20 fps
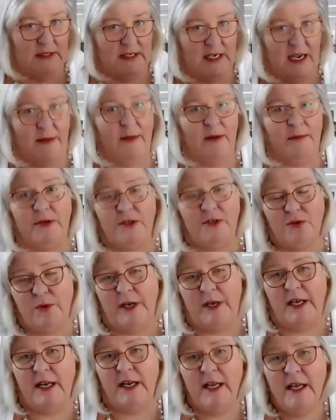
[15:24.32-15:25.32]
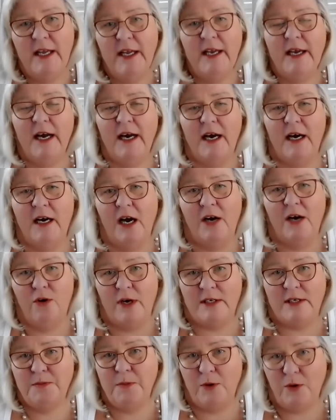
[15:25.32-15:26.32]
time in between,
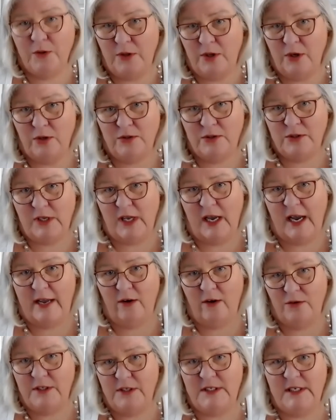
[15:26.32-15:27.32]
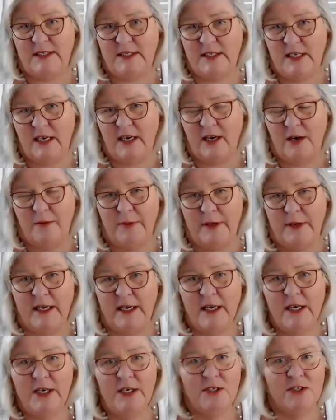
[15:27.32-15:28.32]
across both those, I owned a TC company.
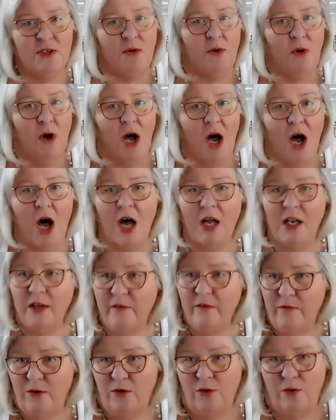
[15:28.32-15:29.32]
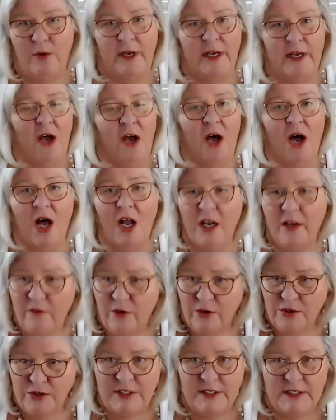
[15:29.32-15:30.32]
So all of you and all
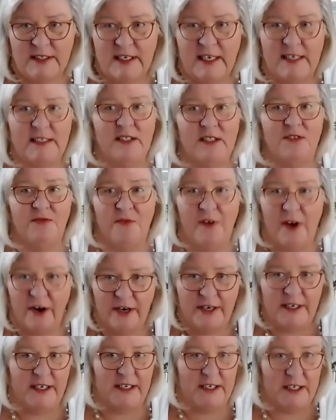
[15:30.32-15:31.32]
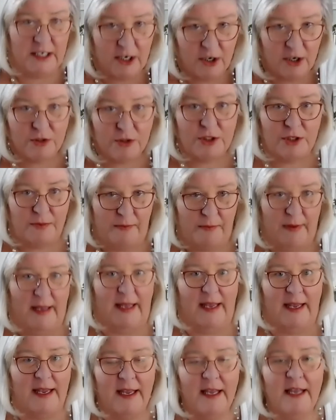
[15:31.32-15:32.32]
of your success is very dear to
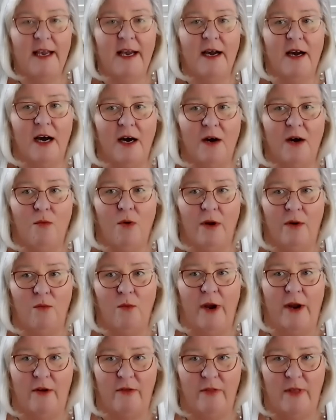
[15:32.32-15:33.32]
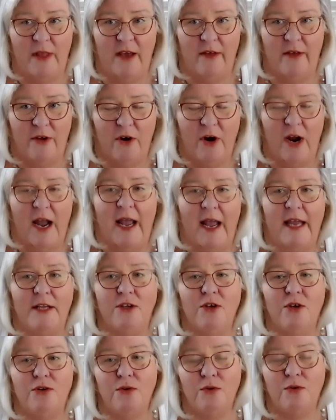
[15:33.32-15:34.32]
me, one way or the other. I
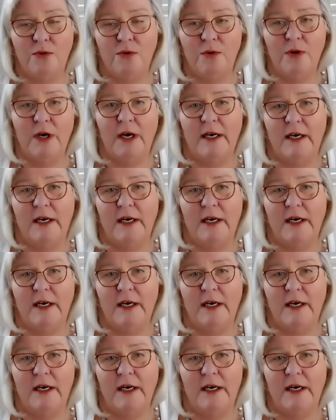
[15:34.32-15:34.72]
do